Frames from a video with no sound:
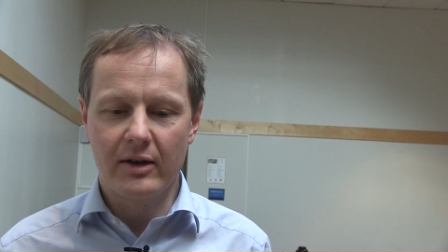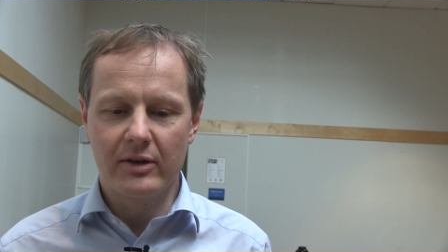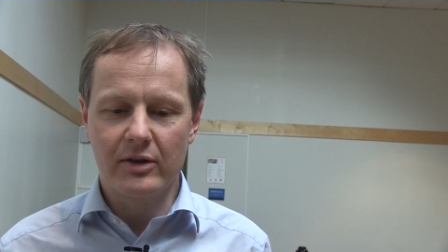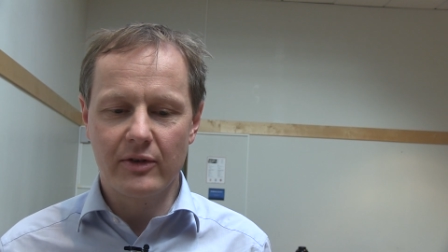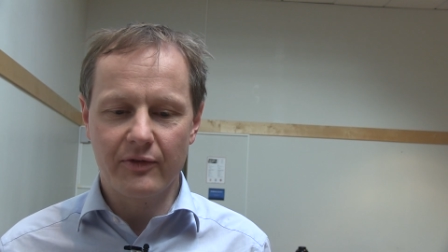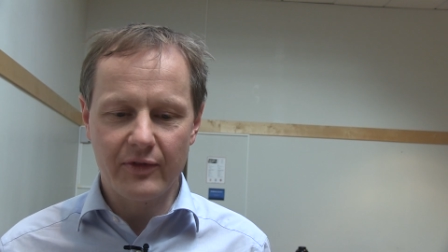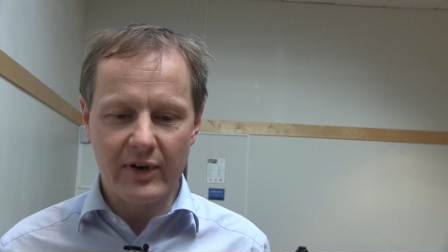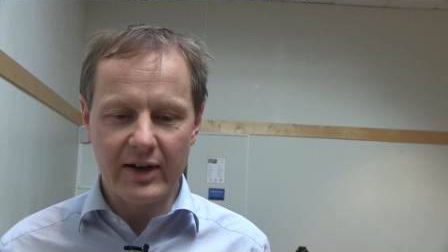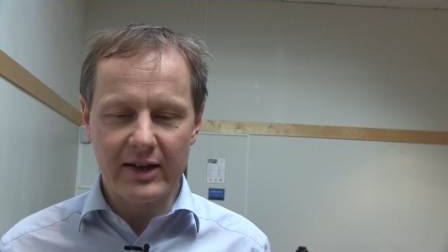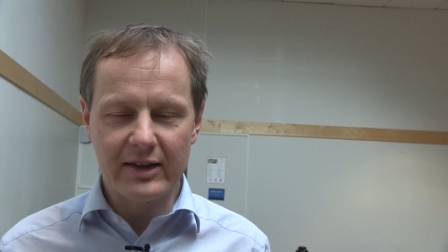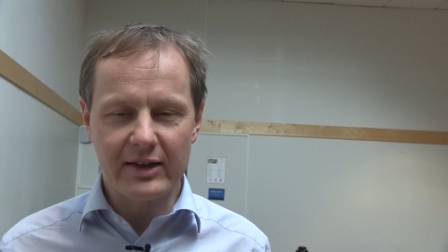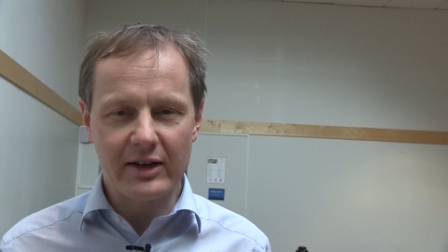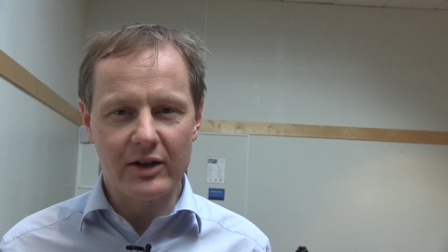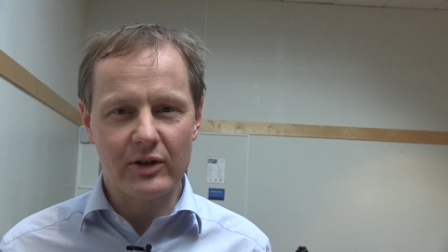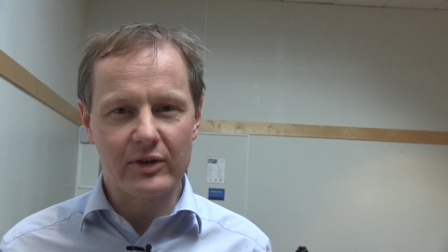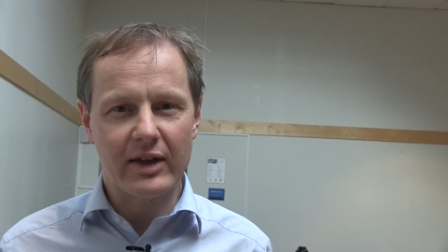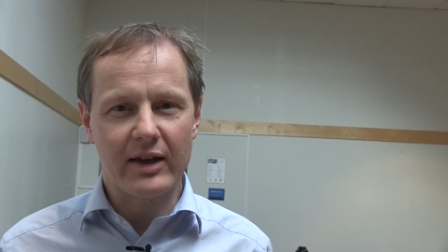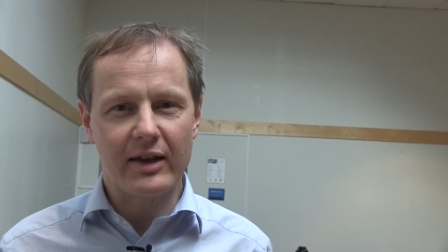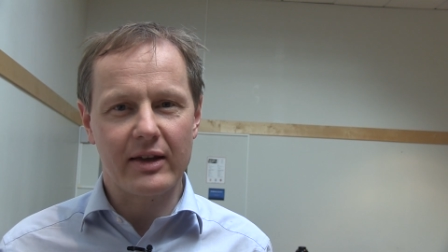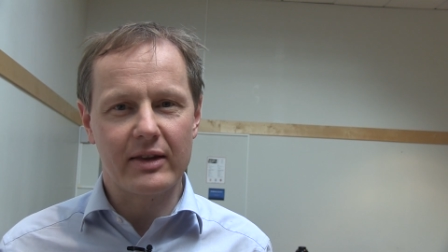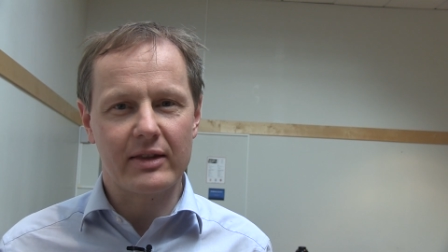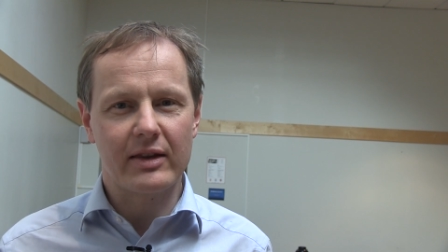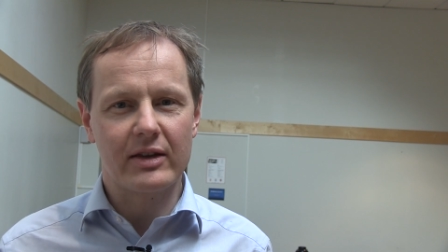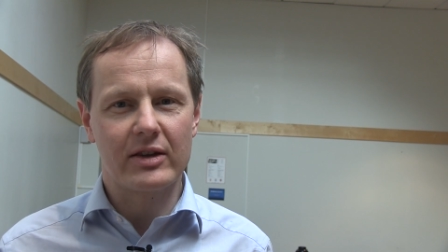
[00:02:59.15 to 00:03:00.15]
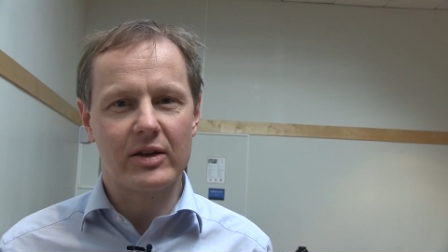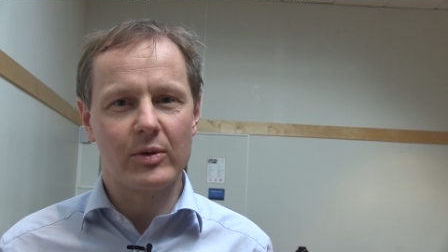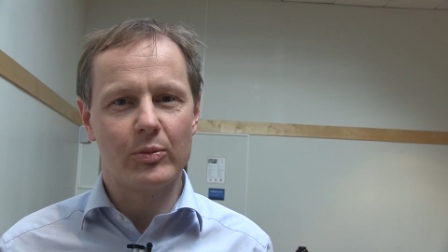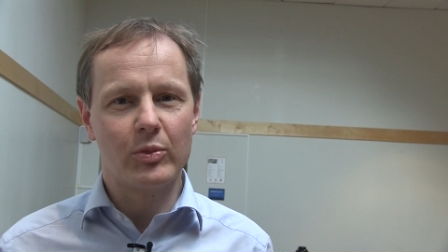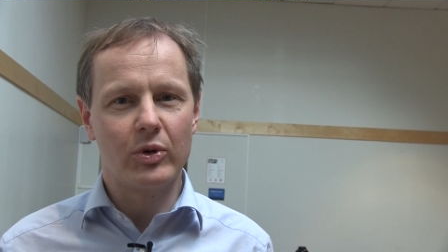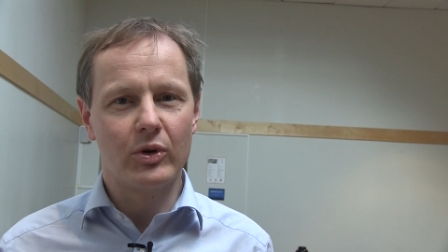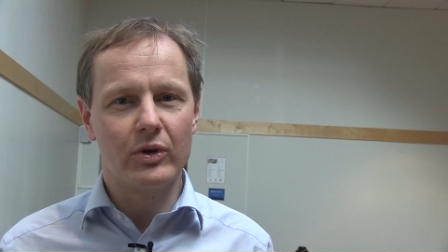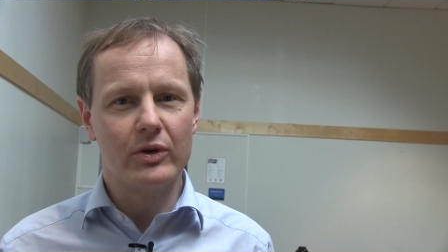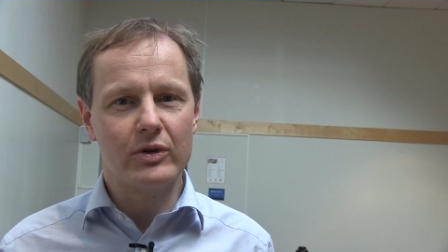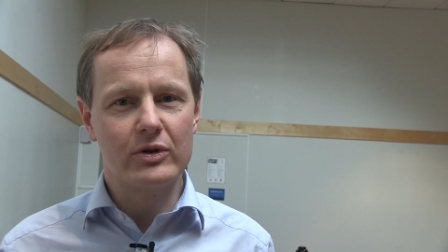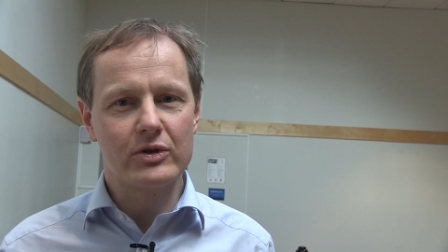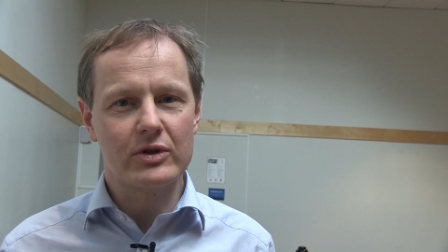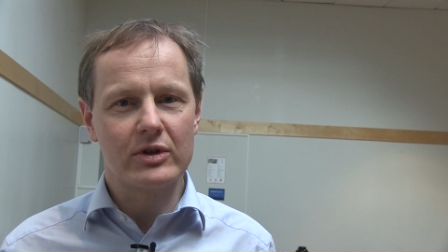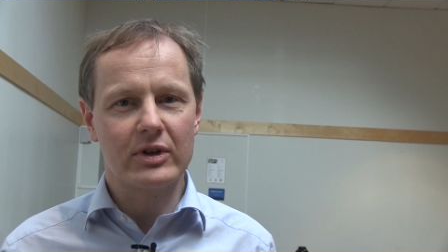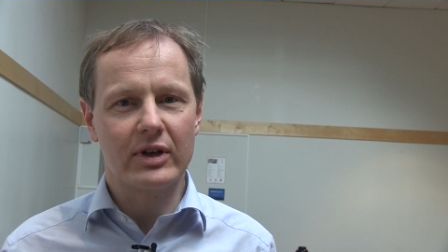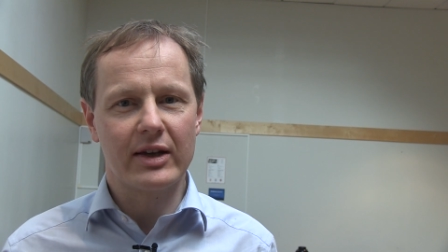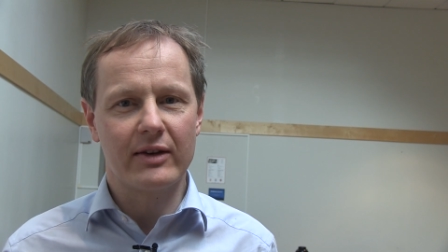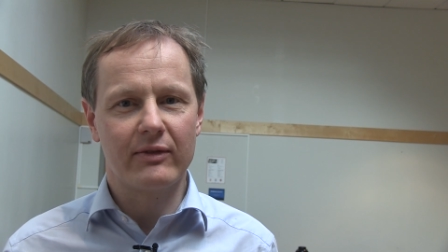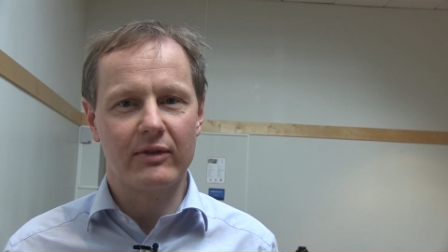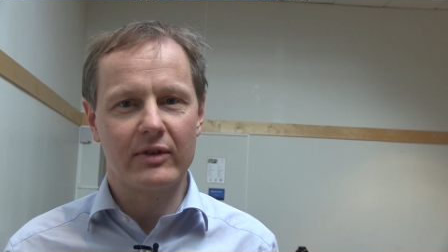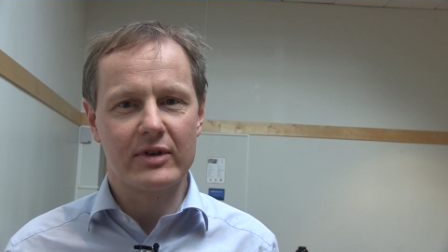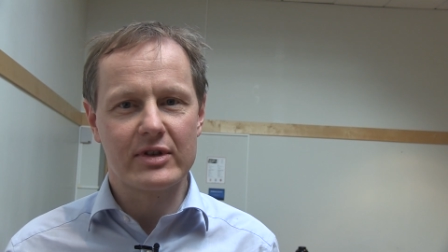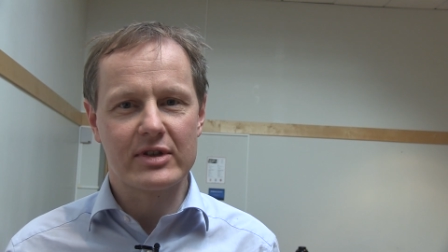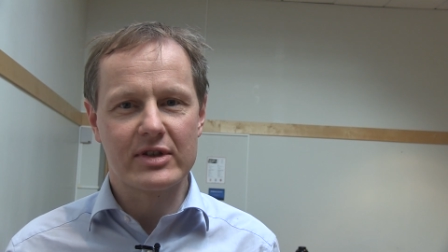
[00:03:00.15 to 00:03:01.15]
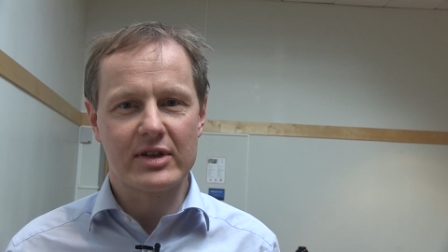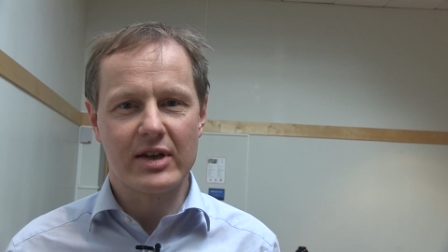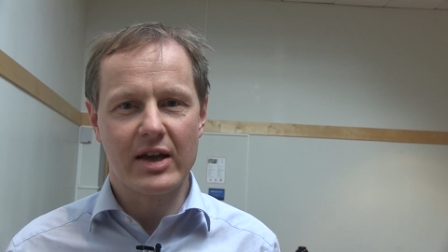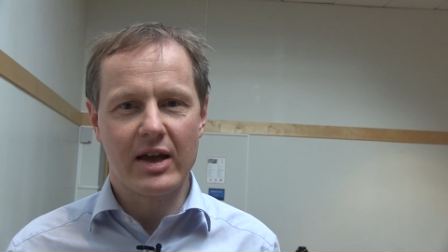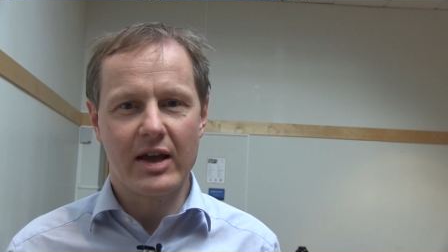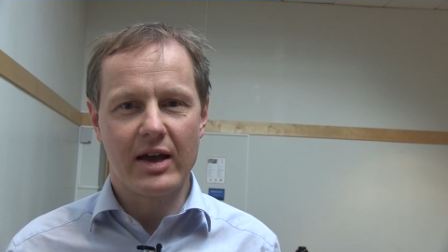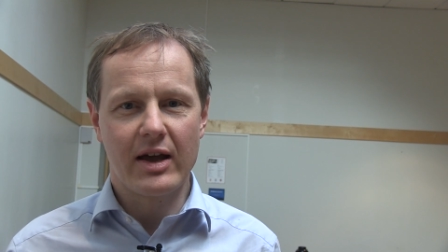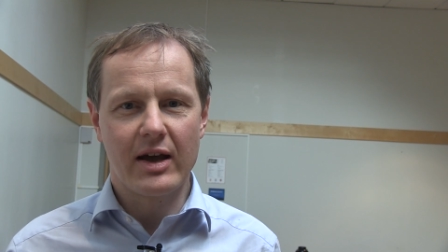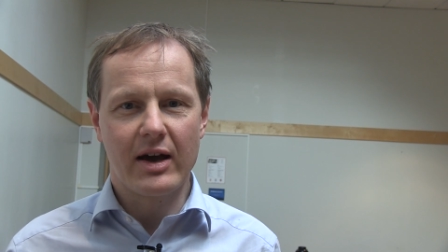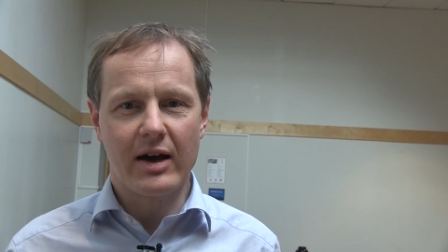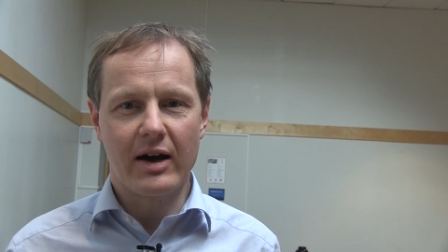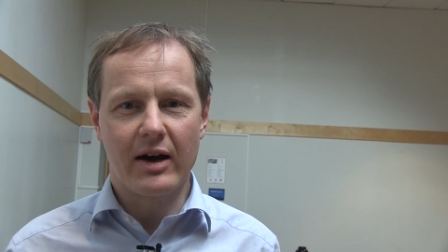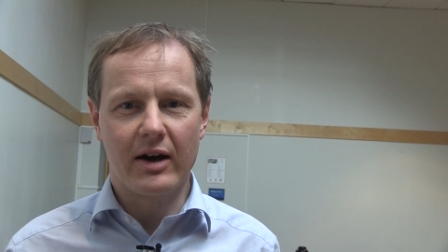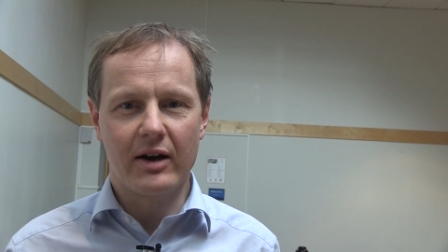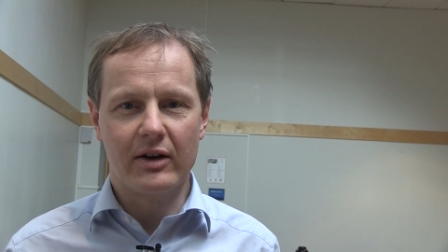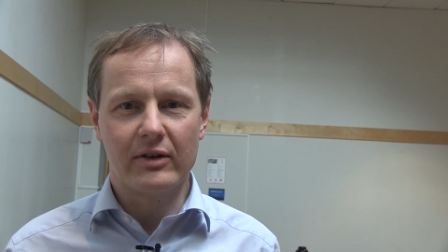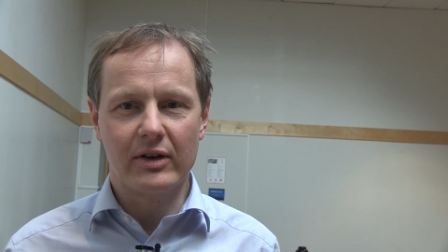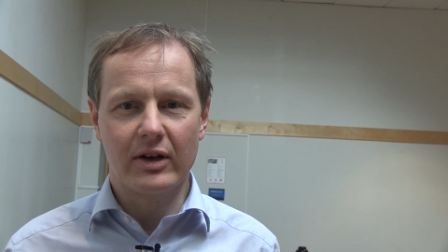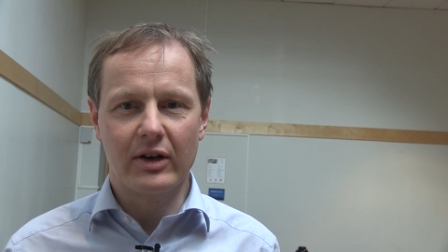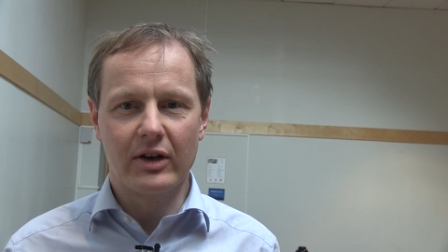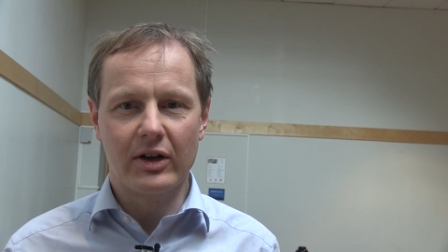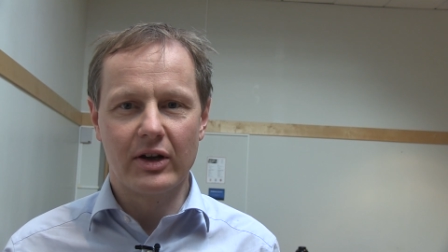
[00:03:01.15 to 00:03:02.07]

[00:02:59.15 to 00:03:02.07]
you find out that the pollution levels are a